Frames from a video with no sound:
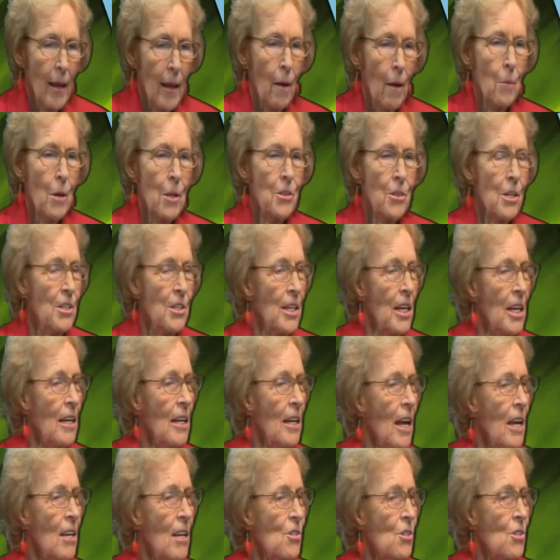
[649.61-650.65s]
With the
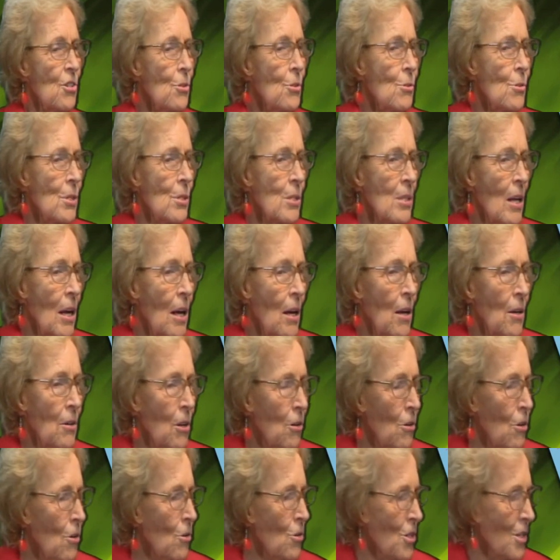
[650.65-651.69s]
teenagers, you
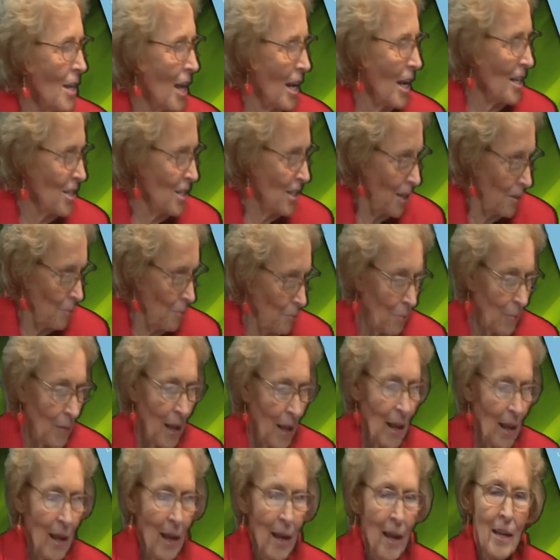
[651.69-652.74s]
use texting,
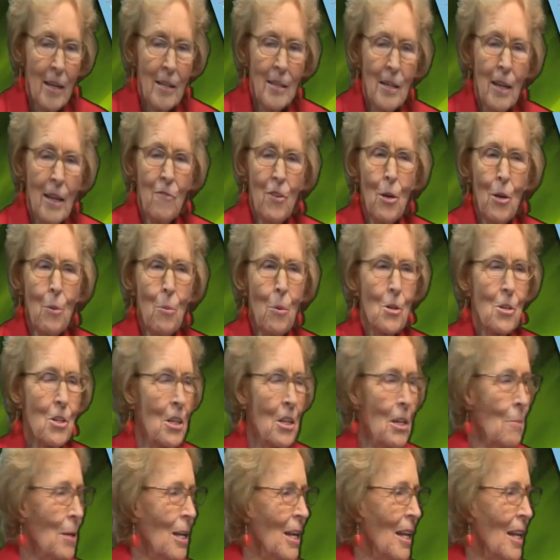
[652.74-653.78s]
and if you want to
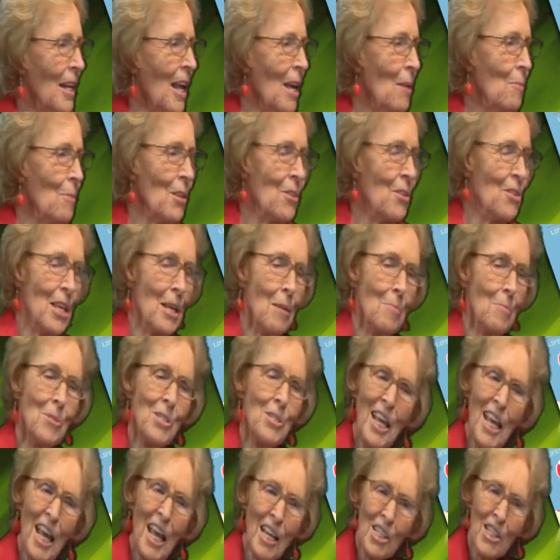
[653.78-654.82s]
communicate with them,
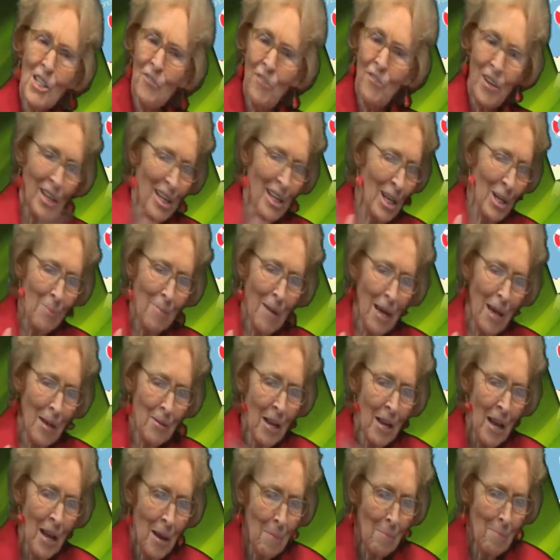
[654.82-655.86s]
text. Forget about
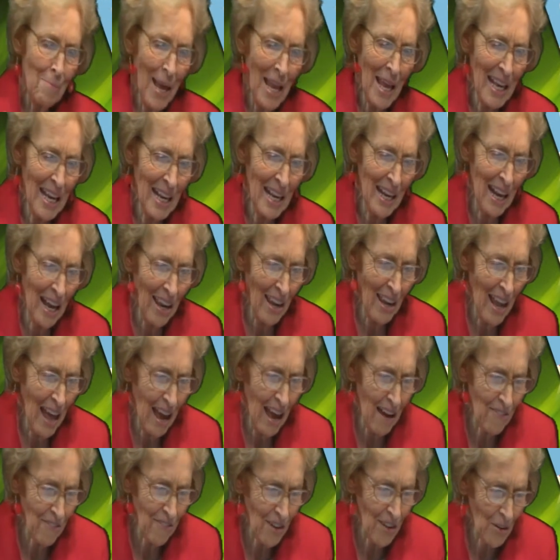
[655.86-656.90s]
making a
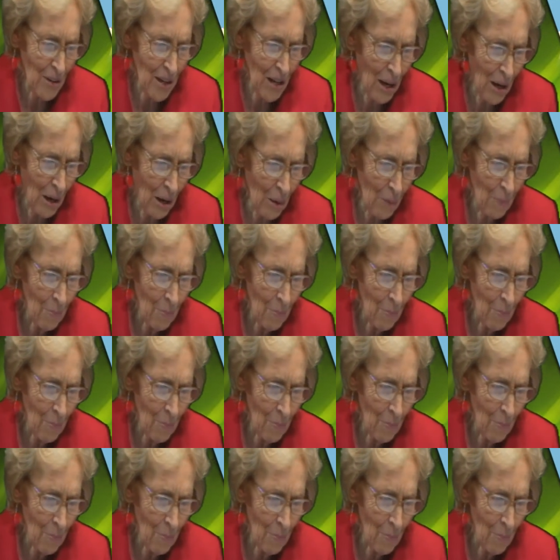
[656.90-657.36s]
live phone call.